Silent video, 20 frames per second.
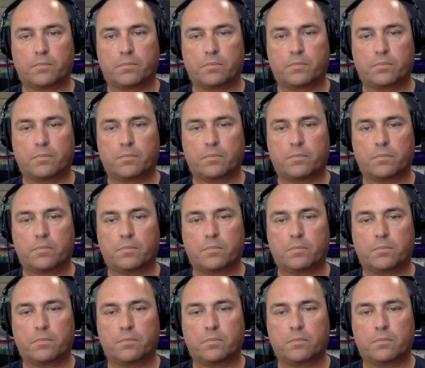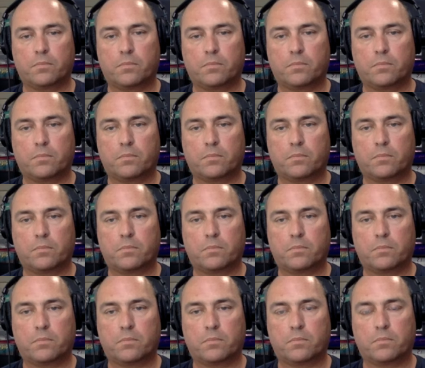
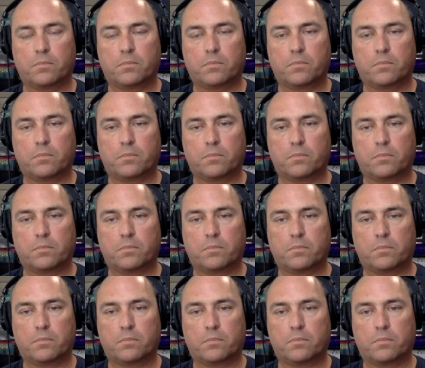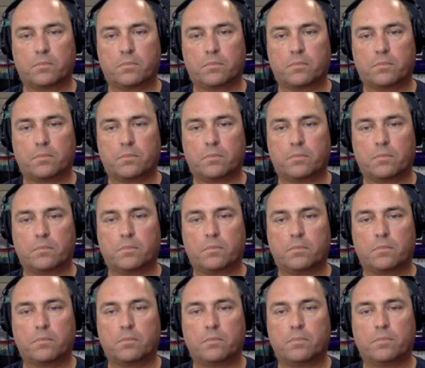
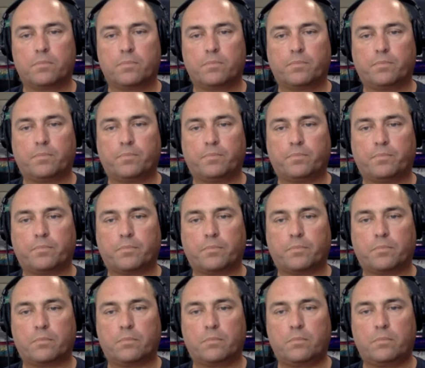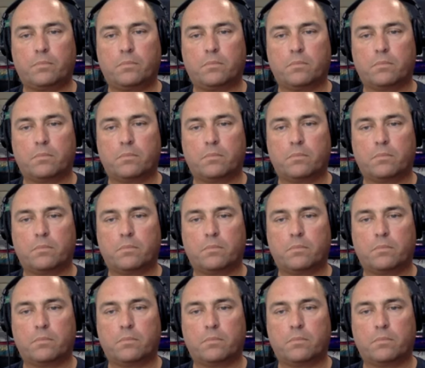No words are spoken by the person on screen.